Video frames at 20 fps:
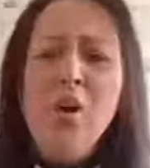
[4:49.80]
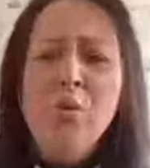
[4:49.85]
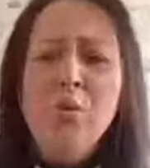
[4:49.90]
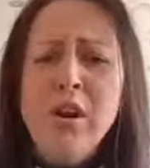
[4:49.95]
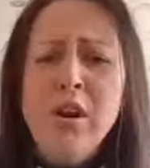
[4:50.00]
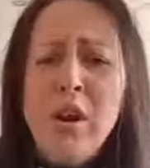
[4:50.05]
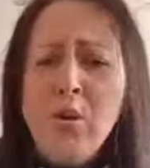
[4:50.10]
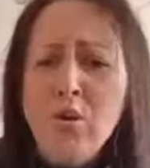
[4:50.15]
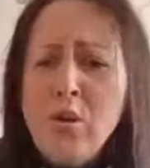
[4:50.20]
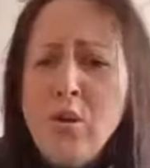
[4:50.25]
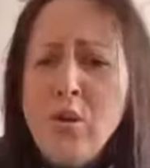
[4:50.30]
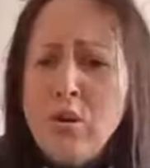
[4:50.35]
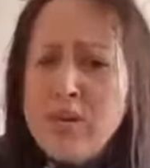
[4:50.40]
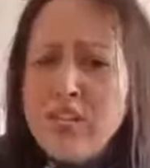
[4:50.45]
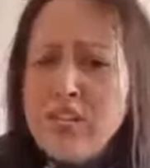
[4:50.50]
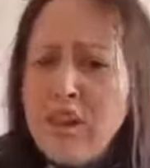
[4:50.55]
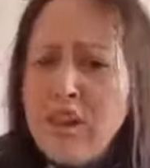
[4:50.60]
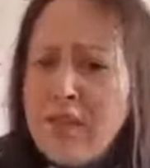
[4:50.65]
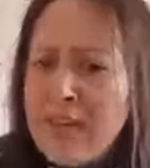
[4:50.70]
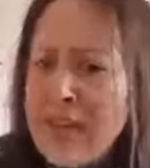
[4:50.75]
Oh no, look,
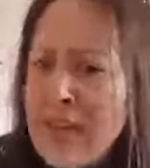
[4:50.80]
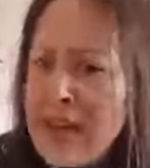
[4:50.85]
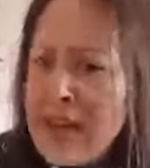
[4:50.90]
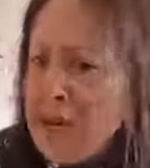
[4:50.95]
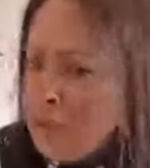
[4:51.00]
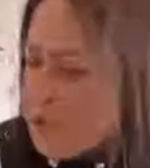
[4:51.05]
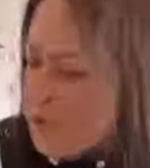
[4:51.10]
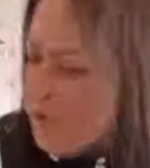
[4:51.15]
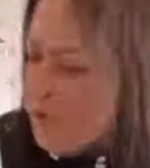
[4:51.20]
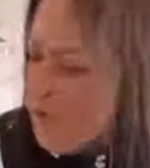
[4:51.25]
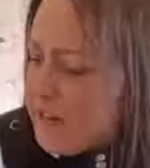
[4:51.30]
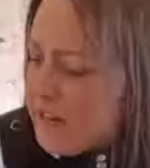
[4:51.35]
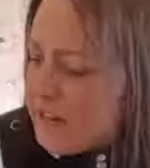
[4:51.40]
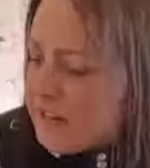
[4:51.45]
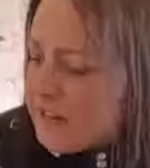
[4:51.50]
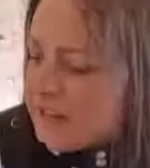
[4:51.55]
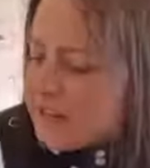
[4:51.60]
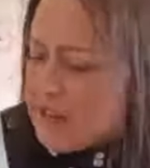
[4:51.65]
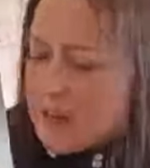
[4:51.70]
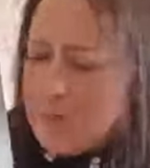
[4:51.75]
something else
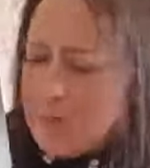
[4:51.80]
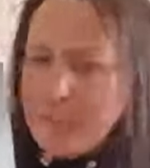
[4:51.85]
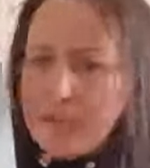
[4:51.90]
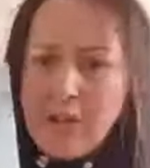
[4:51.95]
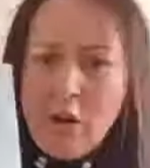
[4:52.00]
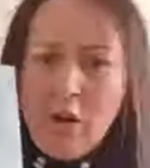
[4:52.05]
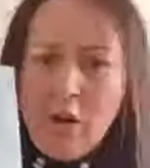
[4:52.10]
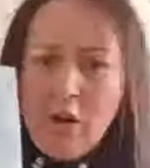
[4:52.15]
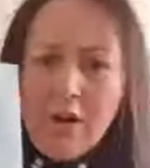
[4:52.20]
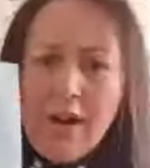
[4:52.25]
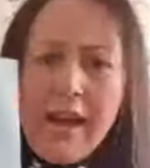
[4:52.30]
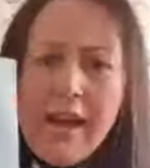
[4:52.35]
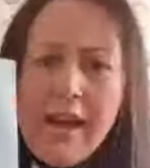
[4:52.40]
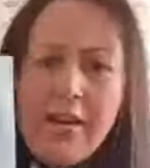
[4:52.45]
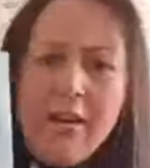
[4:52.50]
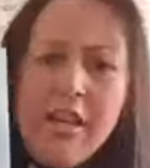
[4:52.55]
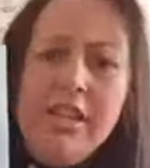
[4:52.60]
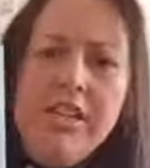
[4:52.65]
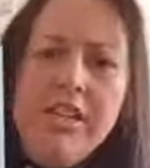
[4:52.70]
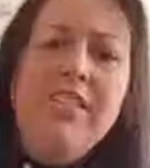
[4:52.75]
fierce is coming along
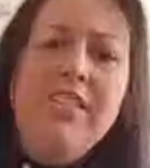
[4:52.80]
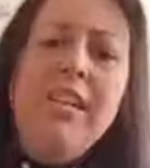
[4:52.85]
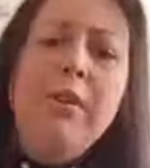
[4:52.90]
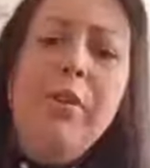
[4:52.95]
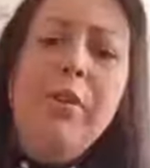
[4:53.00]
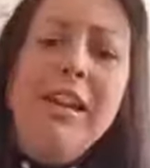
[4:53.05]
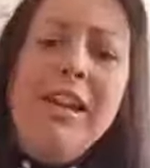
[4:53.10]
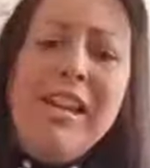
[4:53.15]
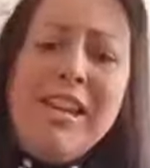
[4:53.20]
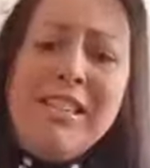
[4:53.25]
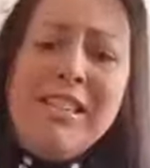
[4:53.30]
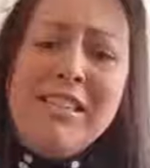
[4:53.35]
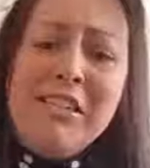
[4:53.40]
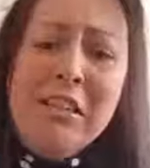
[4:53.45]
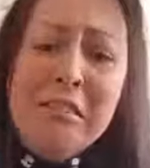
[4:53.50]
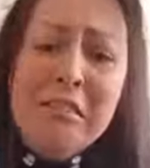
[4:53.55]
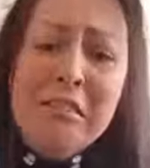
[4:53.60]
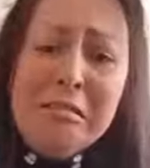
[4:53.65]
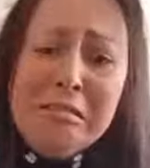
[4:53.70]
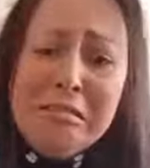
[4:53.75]
now. Can you see what it is?
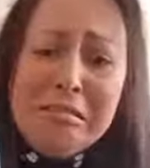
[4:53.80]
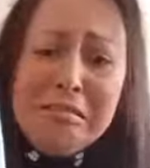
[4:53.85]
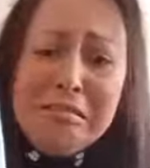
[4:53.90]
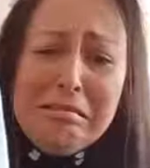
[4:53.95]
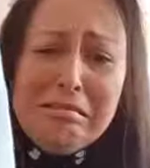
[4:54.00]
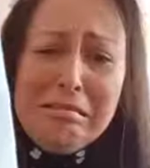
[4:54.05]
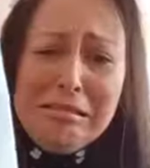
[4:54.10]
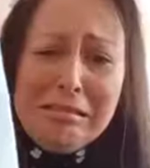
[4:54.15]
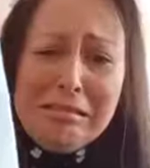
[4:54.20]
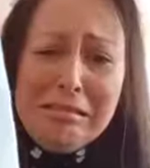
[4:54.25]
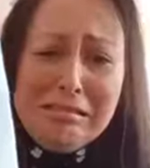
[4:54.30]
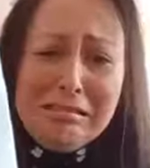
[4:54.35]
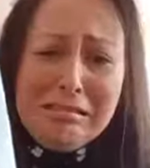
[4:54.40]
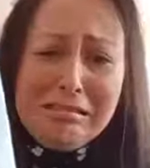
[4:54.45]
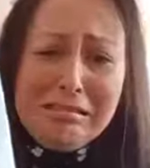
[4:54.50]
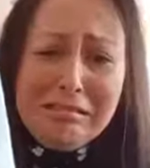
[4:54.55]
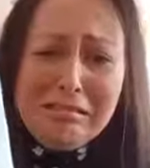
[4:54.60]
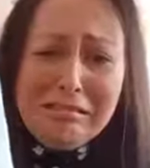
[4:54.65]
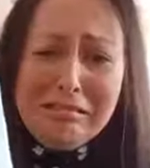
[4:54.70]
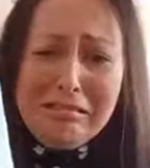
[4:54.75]

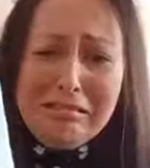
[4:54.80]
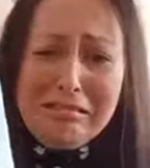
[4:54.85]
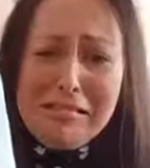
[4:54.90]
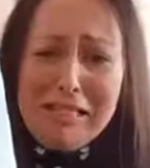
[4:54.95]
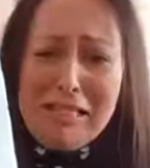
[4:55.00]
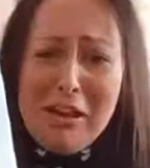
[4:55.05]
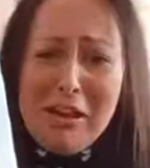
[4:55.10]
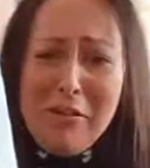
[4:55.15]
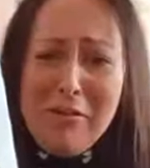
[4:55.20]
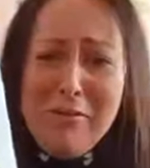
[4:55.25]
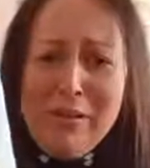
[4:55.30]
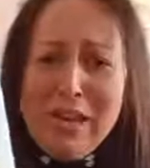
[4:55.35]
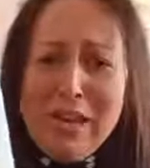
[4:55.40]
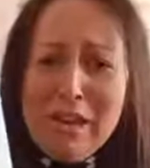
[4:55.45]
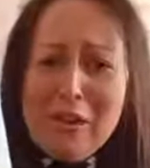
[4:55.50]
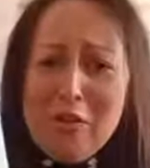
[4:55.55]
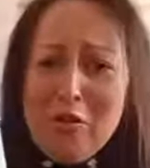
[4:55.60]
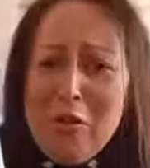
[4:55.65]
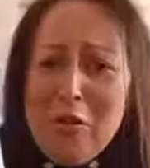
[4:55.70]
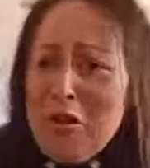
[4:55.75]
It's only
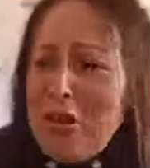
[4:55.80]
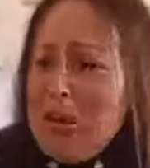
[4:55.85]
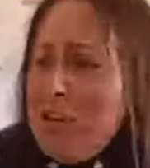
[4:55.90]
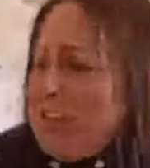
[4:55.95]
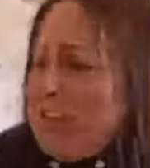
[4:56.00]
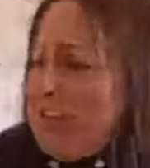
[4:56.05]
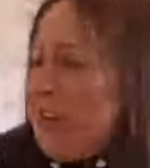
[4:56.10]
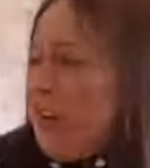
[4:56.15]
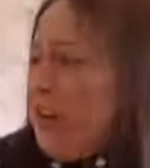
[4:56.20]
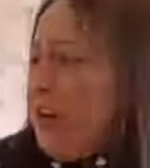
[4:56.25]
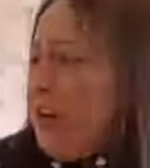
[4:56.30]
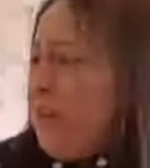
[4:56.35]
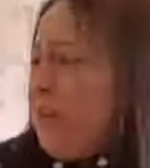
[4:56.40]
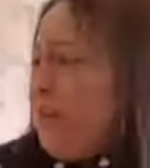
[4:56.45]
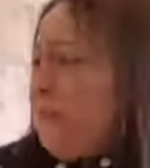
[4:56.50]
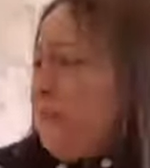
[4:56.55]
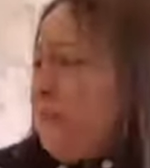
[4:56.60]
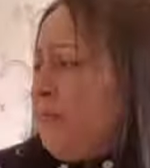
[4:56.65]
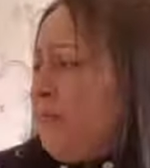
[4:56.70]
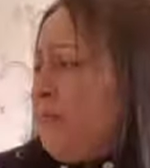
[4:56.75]
a
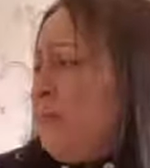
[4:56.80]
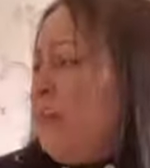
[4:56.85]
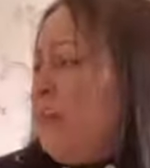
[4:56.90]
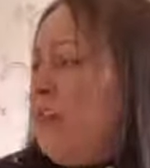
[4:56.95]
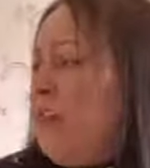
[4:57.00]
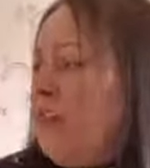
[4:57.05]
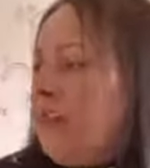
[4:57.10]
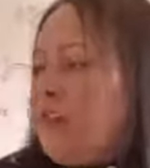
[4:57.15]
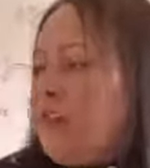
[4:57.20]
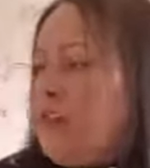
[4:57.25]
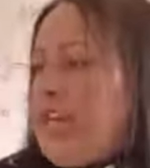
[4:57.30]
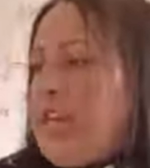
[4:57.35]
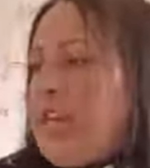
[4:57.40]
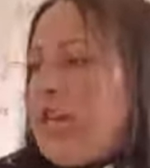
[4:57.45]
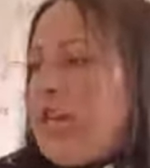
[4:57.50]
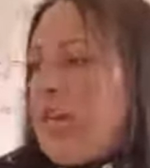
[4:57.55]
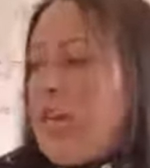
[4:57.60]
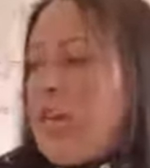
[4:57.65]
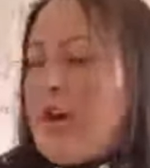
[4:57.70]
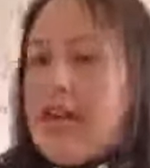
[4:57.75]
crocodile. And
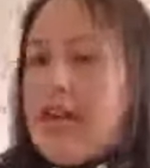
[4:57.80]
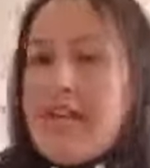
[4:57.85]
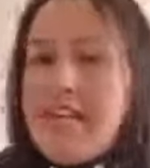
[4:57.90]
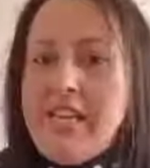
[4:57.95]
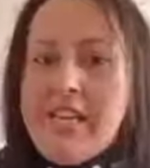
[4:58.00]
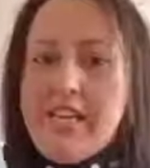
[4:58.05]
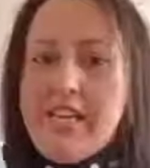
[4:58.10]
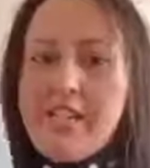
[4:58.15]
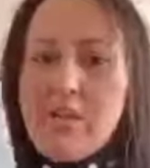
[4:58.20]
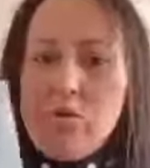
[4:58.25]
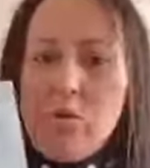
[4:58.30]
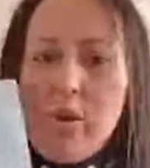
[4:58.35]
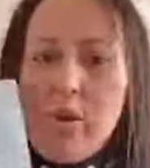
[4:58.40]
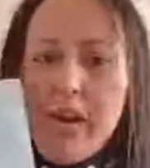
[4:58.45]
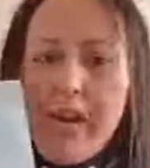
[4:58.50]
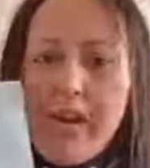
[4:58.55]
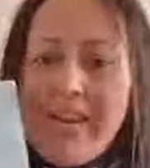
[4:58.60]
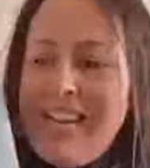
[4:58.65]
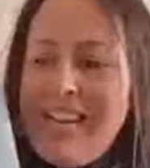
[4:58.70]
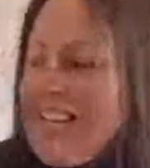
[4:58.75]
he grinned his
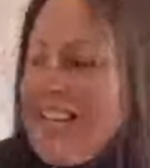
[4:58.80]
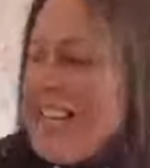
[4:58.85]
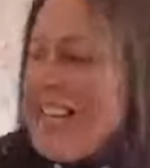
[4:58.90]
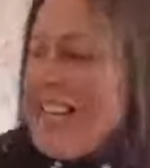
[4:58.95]
grin and